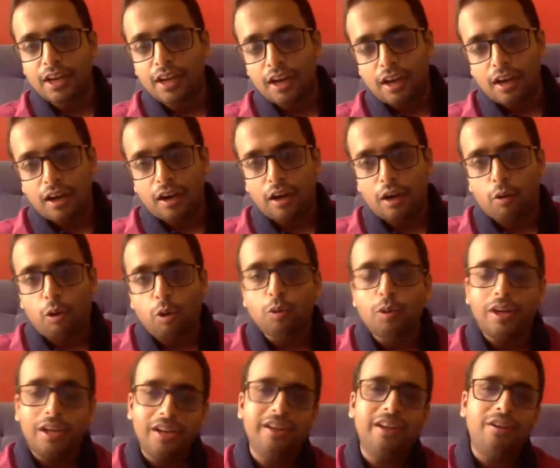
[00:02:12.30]
what we
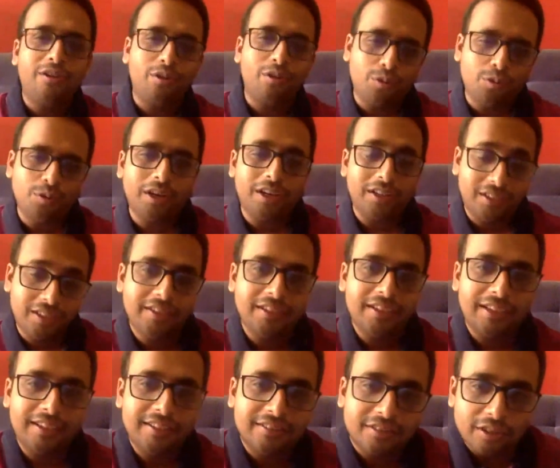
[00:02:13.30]
really need to do, I think,
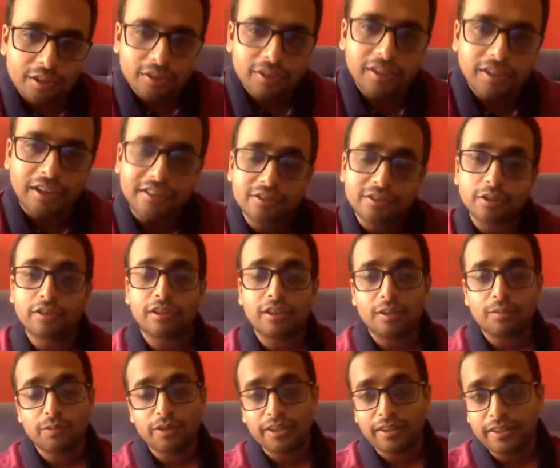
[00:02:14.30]
as author
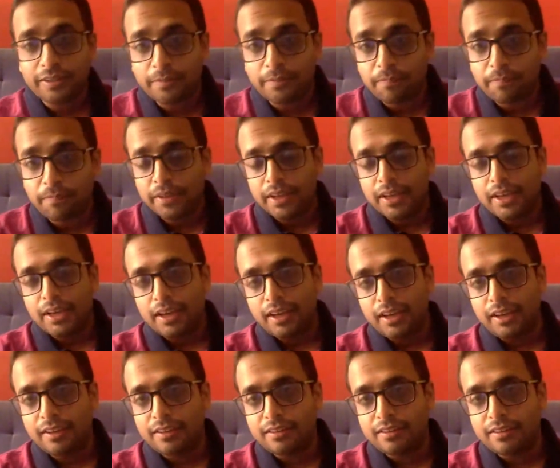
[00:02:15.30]
community,
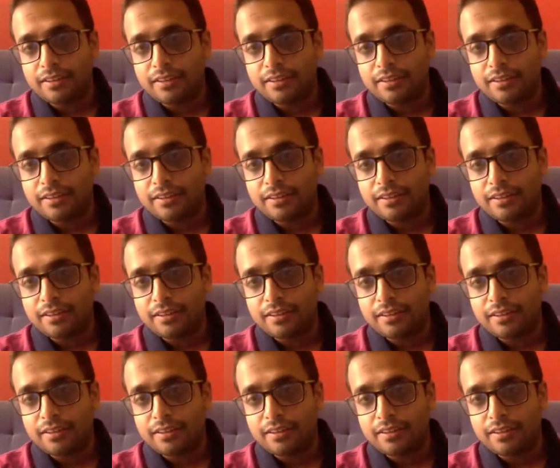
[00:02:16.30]
is to
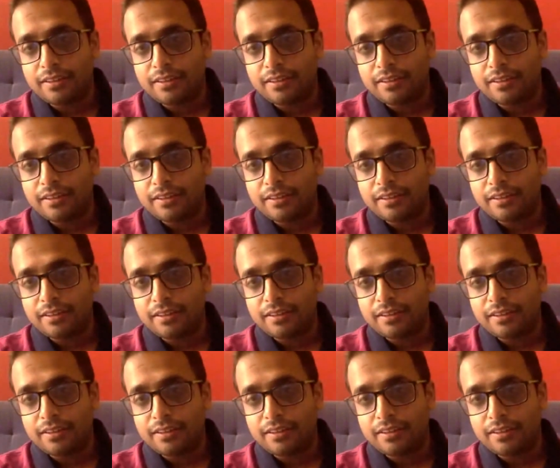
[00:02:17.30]
talk about the
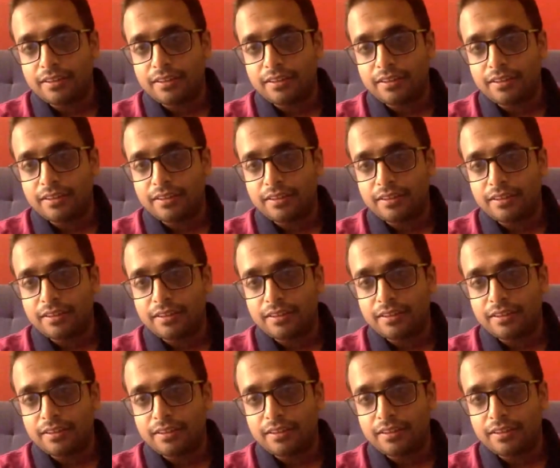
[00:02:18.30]
issues that matter,
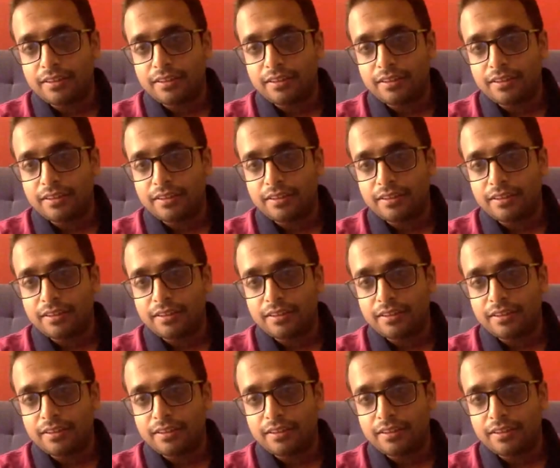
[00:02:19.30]
and